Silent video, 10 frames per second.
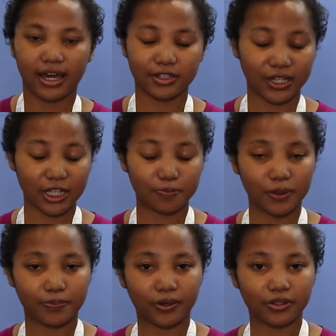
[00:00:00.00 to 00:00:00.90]
educate
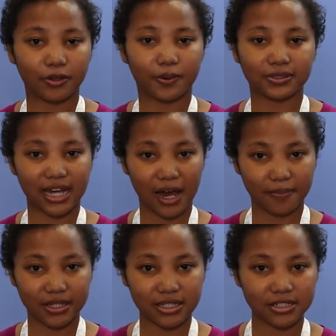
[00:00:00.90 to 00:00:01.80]
people about
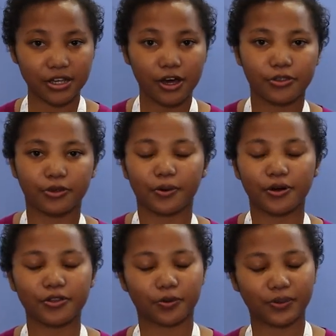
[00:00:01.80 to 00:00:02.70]
diabetes, the
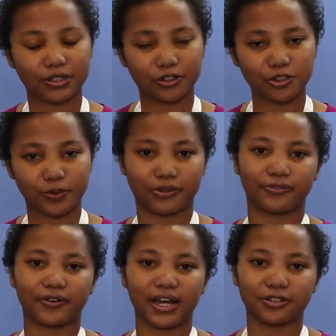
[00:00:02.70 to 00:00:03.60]
more they will not be
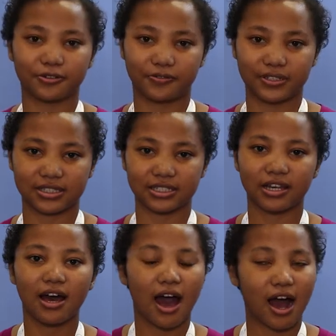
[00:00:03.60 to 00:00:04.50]
afraid of it.
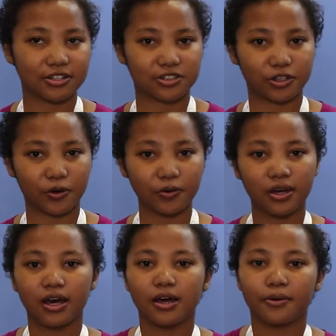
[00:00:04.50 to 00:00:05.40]
Also,
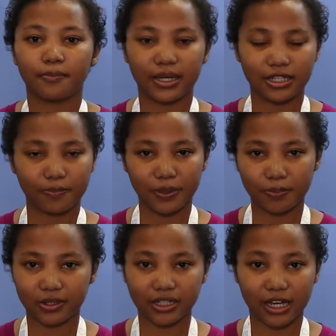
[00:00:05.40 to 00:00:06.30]
many
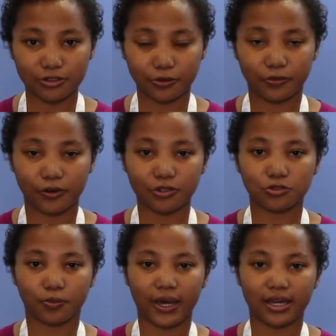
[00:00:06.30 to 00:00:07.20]
people can't afford
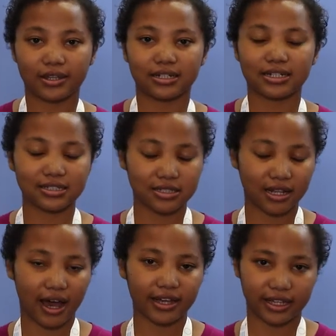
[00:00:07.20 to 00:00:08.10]
to pay their
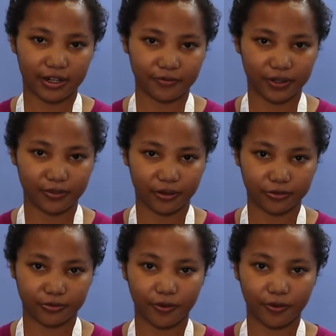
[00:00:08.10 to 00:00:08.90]
insulin every month.